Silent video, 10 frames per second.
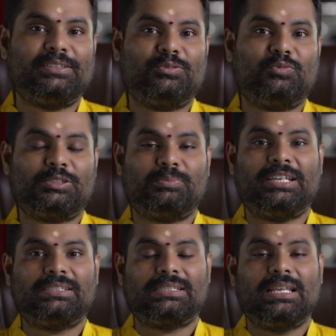which
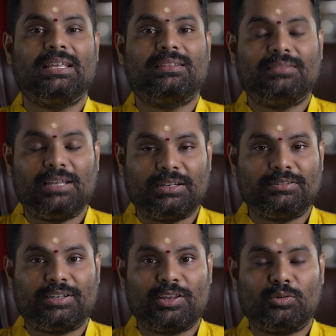makes
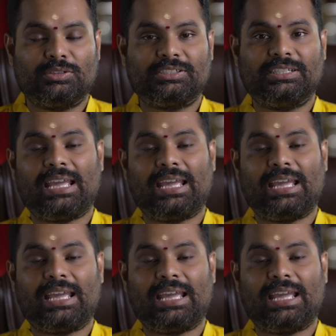Dhanatrayodashi